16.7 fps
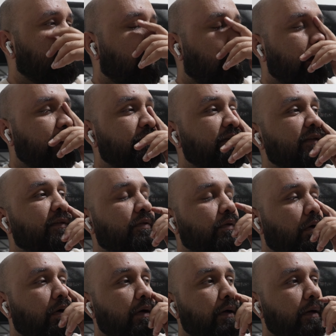I just
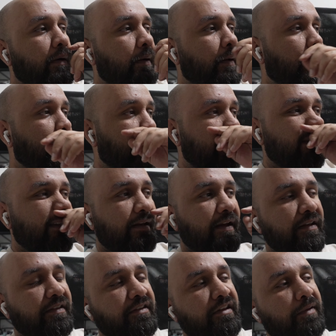saw her. Then
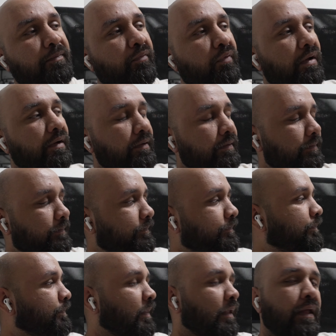I taped one.
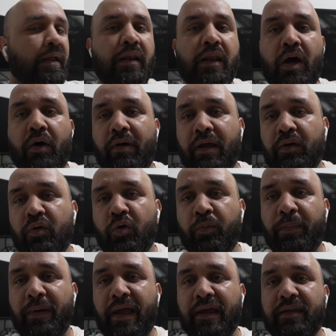Now I go
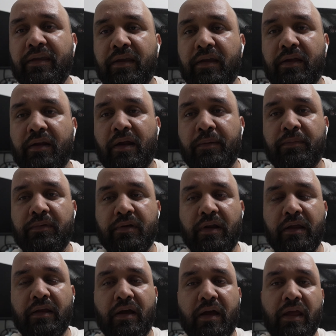back here. I'm
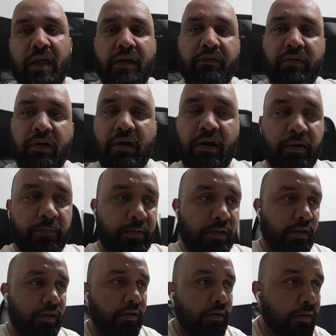trying. I have a hub
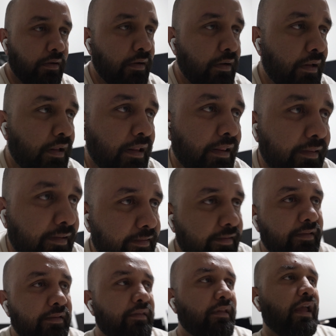here. This
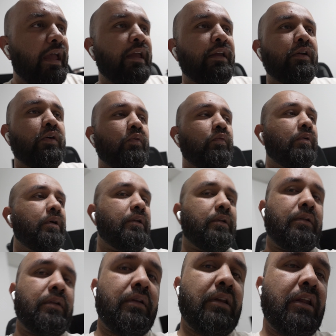is the anchor one.